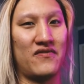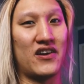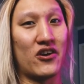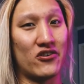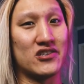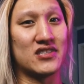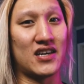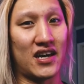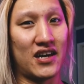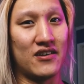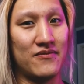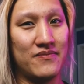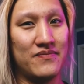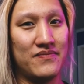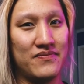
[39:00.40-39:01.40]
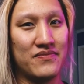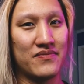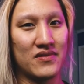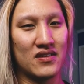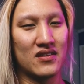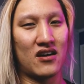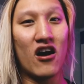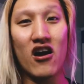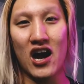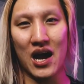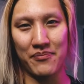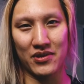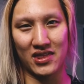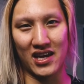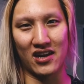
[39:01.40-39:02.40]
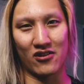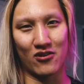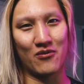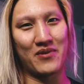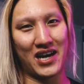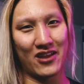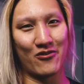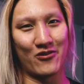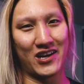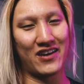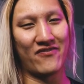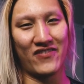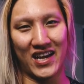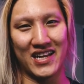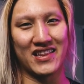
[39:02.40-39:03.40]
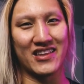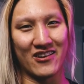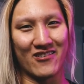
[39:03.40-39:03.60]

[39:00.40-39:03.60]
Very sad. All hypothetical, by the way, and